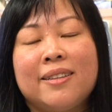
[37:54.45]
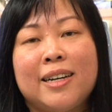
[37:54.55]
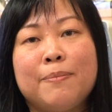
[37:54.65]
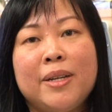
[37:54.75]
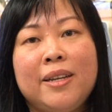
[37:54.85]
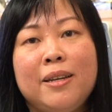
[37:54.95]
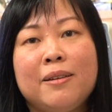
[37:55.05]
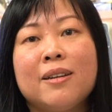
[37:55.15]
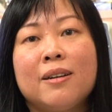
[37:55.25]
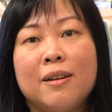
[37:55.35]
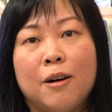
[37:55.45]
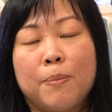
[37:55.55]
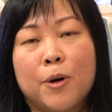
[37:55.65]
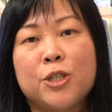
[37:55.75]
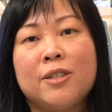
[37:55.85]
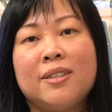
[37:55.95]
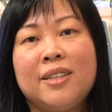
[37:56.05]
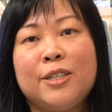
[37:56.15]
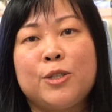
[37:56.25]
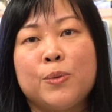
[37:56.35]
There are many
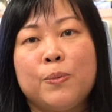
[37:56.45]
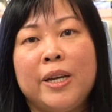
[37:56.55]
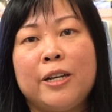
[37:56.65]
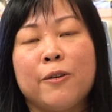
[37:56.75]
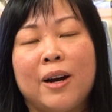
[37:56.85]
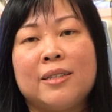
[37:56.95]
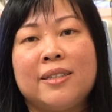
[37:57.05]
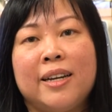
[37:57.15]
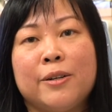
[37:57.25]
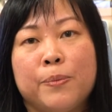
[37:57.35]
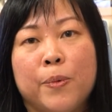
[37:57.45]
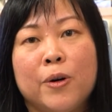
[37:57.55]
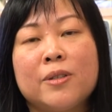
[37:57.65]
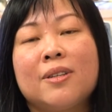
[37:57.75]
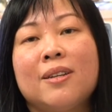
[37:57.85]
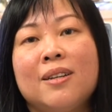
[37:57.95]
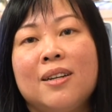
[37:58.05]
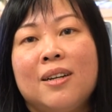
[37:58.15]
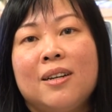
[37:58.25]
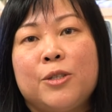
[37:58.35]
opportunities to win grants and awards
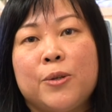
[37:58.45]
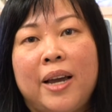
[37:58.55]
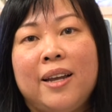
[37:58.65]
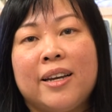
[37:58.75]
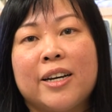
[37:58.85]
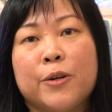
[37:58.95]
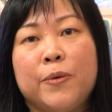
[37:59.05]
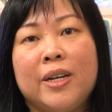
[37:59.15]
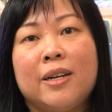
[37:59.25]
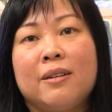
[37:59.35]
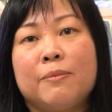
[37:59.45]
to aid in career